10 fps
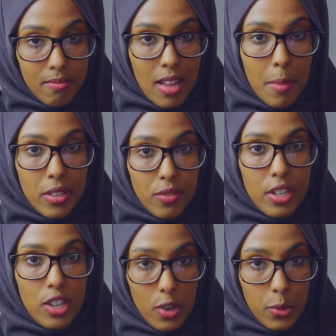habits
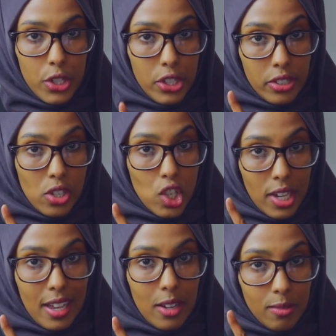video, which you can
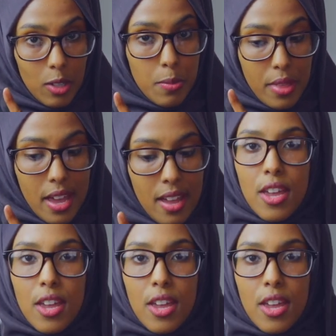check out up there.